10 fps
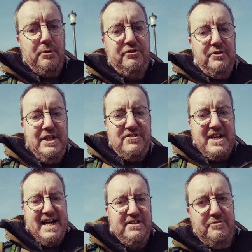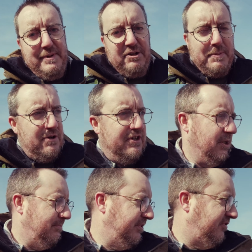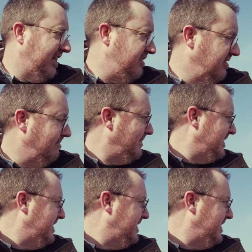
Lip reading: you also need to add some exposure compensation.